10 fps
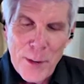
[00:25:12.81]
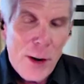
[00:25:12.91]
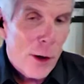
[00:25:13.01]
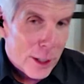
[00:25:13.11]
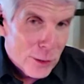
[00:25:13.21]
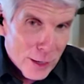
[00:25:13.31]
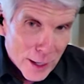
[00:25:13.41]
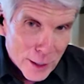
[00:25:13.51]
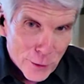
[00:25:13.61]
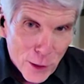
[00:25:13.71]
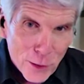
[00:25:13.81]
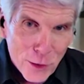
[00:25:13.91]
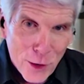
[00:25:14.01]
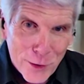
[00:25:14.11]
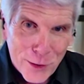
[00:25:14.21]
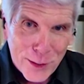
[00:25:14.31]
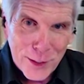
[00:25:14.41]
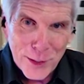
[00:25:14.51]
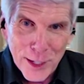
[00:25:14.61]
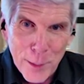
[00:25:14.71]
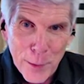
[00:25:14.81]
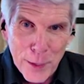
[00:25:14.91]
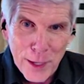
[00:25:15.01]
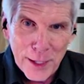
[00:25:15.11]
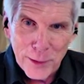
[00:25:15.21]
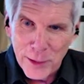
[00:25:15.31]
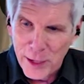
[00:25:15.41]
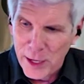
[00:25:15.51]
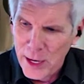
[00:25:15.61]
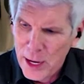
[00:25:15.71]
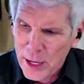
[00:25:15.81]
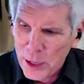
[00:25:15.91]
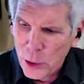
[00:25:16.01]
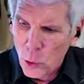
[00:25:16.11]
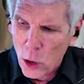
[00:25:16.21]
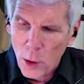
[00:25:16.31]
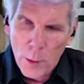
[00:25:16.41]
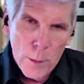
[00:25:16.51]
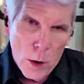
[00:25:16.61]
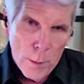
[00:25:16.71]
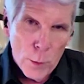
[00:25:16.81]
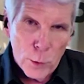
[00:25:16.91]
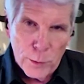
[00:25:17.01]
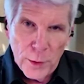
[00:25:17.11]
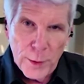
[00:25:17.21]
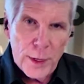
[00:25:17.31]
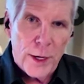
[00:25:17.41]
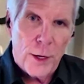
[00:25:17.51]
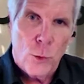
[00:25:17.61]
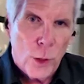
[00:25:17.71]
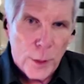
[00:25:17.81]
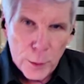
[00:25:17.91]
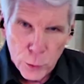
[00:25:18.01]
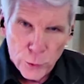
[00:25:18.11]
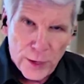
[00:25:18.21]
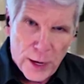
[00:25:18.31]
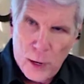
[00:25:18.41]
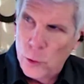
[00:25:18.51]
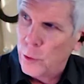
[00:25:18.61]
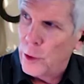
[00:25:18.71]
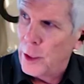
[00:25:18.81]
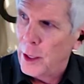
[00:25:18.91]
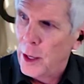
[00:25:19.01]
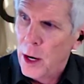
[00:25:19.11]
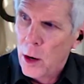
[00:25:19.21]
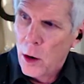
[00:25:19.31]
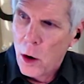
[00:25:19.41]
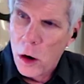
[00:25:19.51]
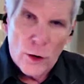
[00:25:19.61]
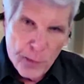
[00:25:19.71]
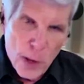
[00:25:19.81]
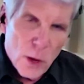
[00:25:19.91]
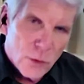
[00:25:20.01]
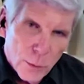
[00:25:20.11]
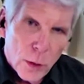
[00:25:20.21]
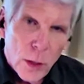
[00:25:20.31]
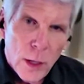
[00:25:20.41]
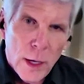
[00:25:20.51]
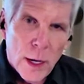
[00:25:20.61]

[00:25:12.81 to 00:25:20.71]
Very exciting for us, obviously, as a company. It's our MEWP simulator really proved out the art of possible.